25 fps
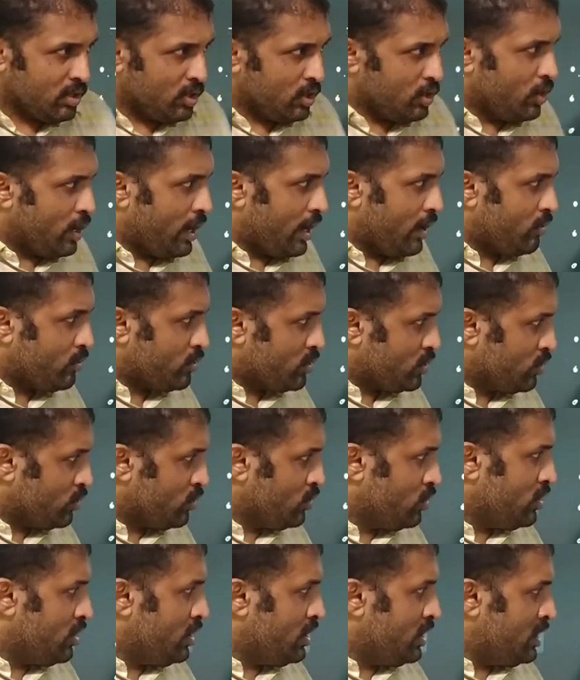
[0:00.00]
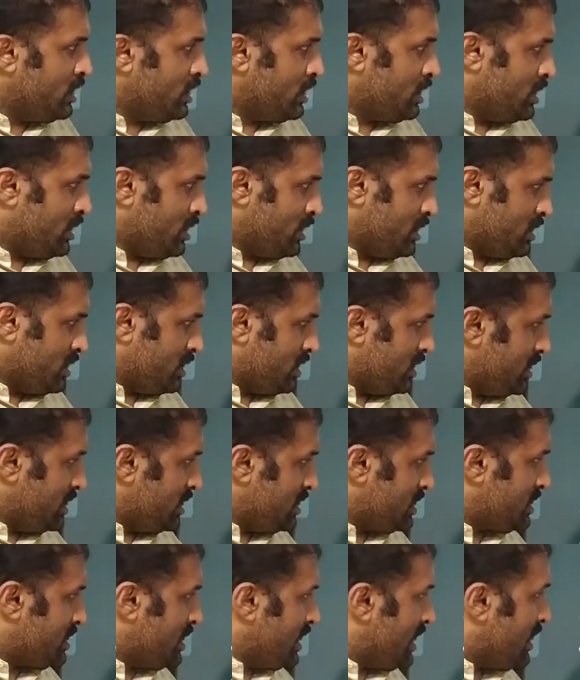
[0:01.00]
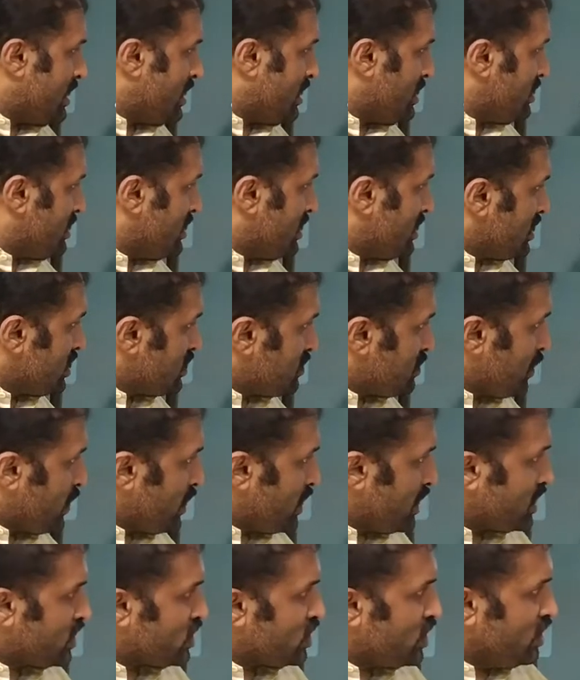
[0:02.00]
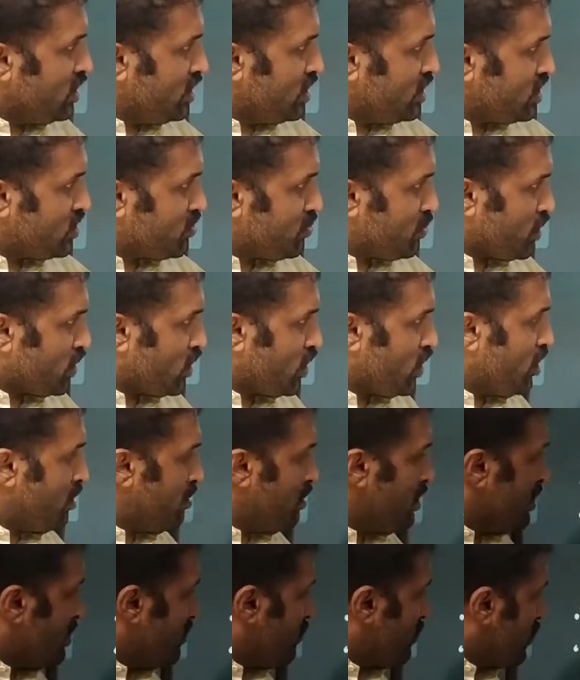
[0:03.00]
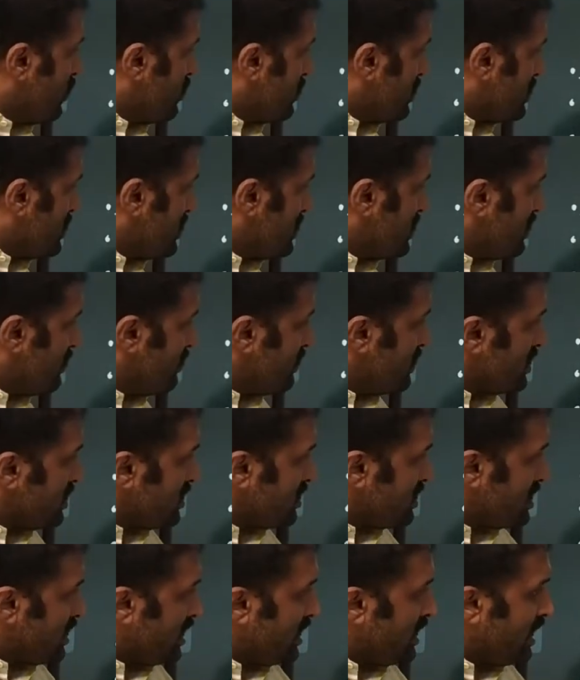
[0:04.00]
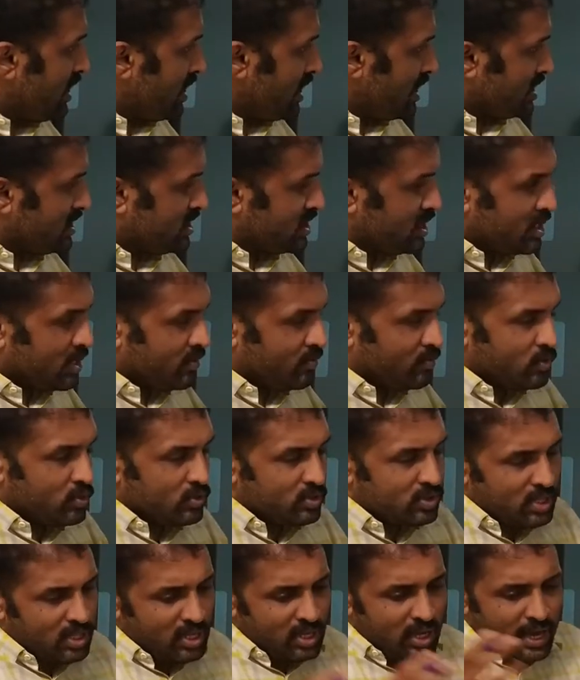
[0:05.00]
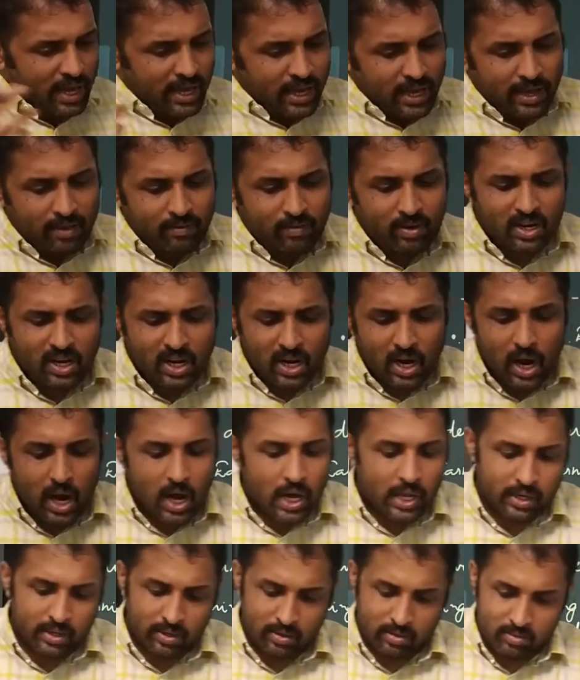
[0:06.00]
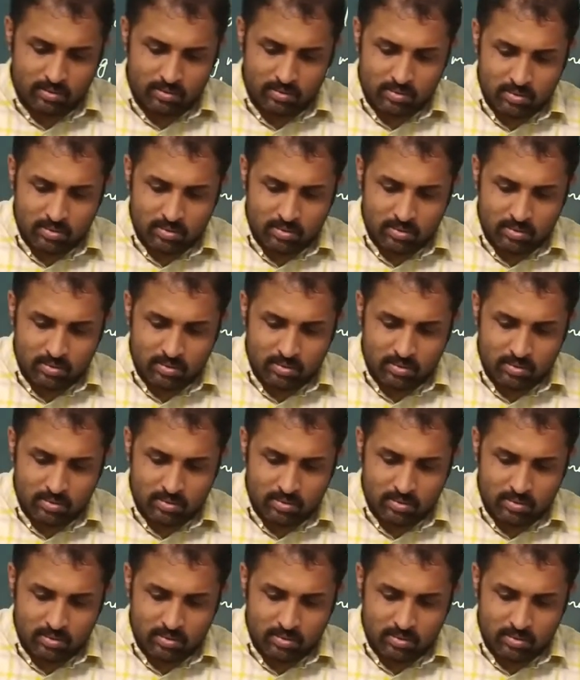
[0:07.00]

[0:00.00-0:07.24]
you have to learn is that there is production, there is procurement of goods and services, sale and exchange of goods. Think I have a car.